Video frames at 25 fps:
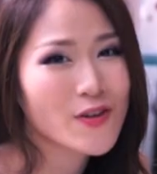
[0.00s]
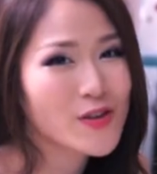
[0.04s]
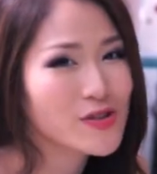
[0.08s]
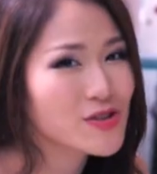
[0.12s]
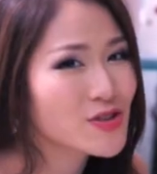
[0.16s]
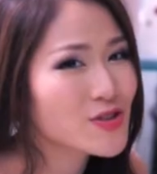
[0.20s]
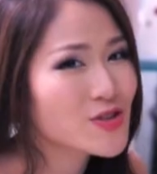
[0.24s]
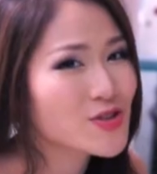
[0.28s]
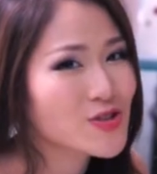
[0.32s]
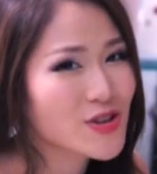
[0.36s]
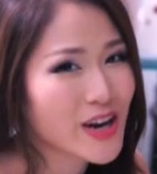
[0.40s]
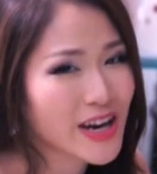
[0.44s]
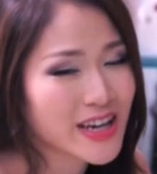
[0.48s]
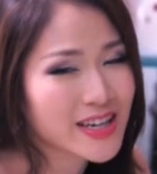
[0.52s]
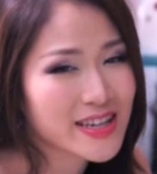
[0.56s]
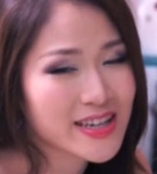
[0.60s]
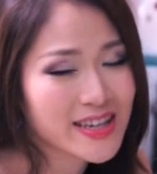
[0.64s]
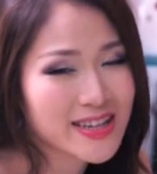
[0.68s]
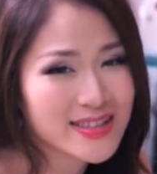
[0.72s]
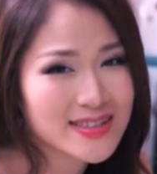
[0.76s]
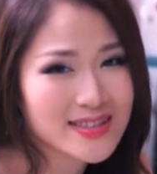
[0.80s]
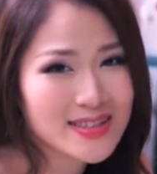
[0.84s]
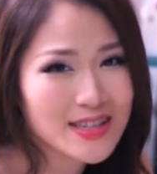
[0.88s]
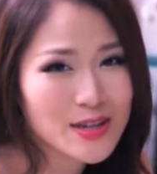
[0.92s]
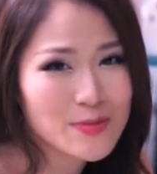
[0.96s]
further
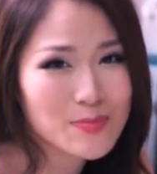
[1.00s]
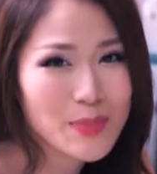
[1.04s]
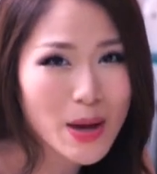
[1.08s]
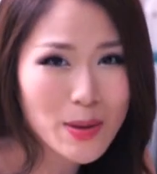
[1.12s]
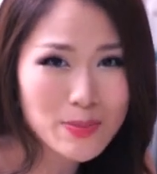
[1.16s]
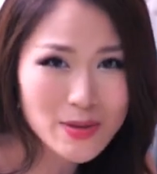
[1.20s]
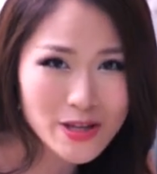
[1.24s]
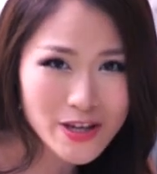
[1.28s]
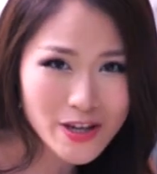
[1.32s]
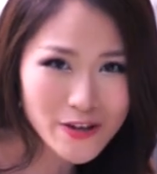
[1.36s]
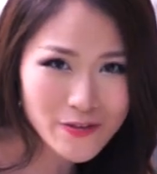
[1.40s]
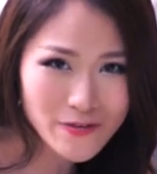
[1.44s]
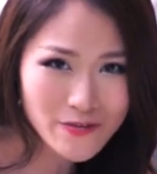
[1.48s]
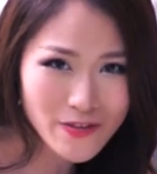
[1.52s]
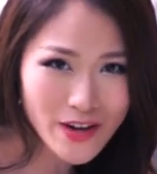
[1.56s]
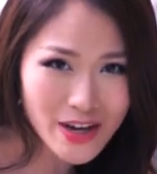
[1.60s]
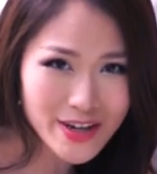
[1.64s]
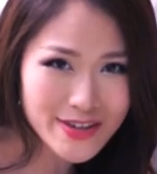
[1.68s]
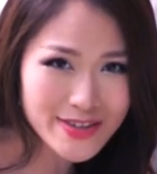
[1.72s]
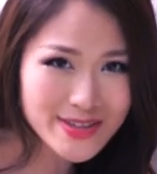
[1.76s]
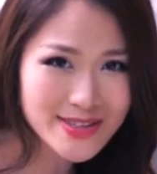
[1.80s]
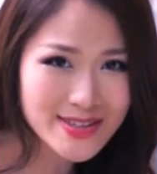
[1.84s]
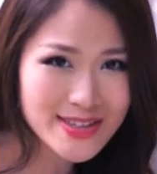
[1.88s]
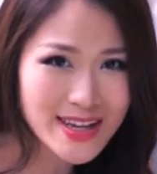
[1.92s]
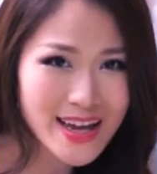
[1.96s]
trainings in public
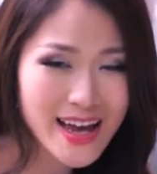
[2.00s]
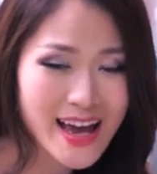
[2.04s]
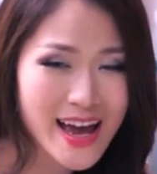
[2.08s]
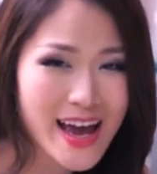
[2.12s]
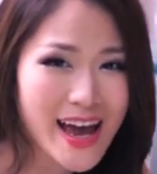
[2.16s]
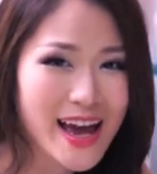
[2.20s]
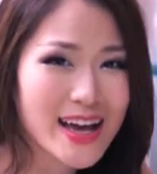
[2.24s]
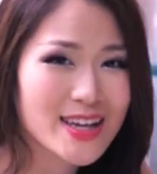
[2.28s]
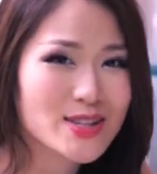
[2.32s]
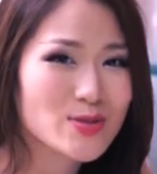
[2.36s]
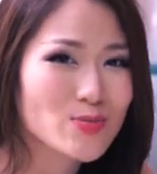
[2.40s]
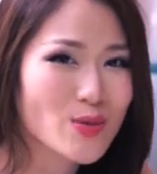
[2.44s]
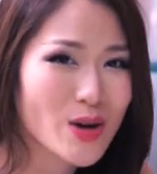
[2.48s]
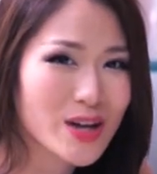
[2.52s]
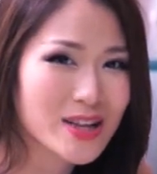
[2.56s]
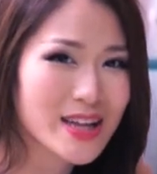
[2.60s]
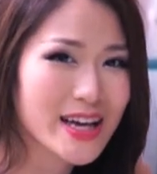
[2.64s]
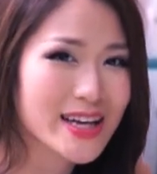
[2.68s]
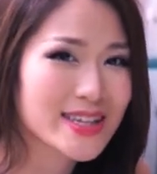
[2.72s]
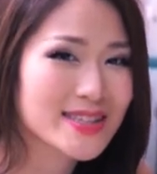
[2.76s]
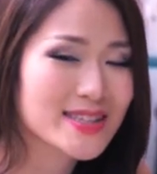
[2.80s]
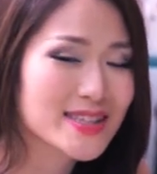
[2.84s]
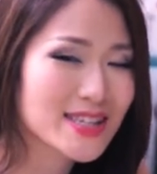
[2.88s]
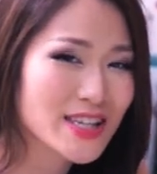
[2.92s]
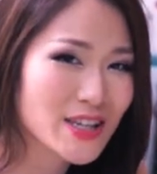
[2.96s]
affairs as well
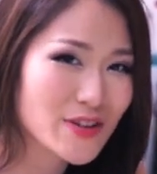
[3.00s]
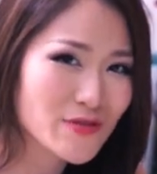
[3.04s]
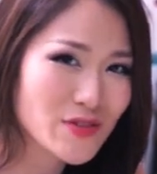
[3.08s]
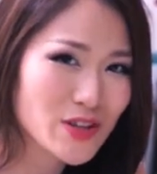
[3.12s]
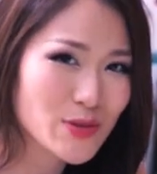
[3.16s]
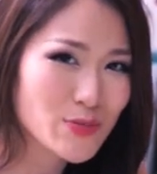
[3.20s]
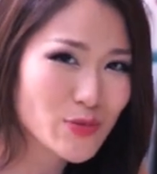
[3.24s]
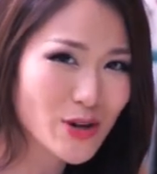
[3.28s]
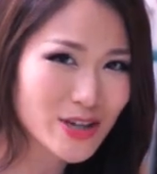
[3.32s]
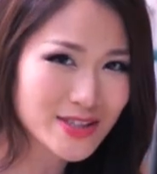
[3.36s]
as TV